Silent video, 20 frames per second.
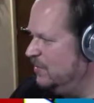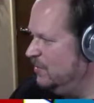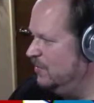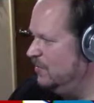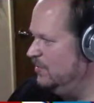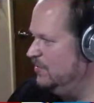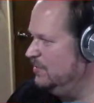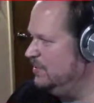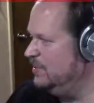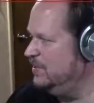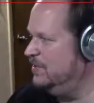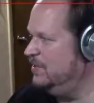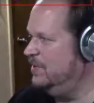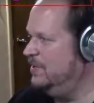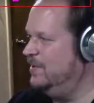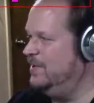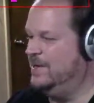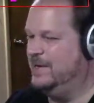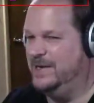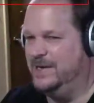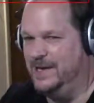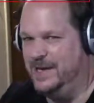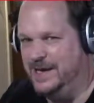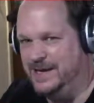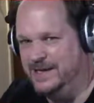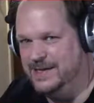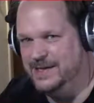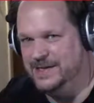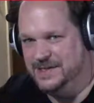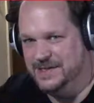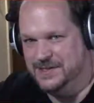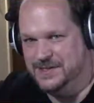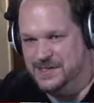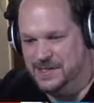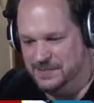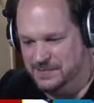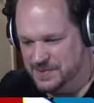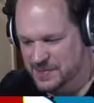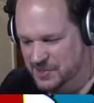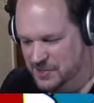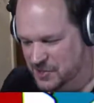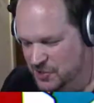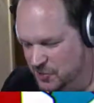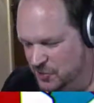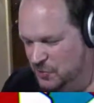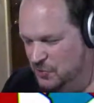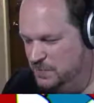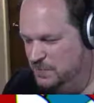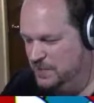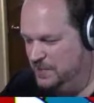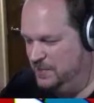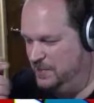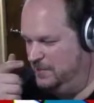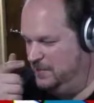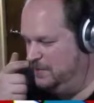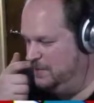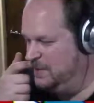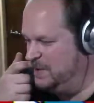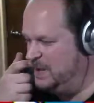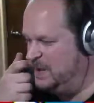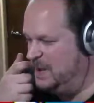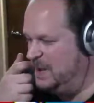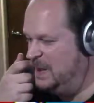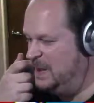earlier I had an attempted two-player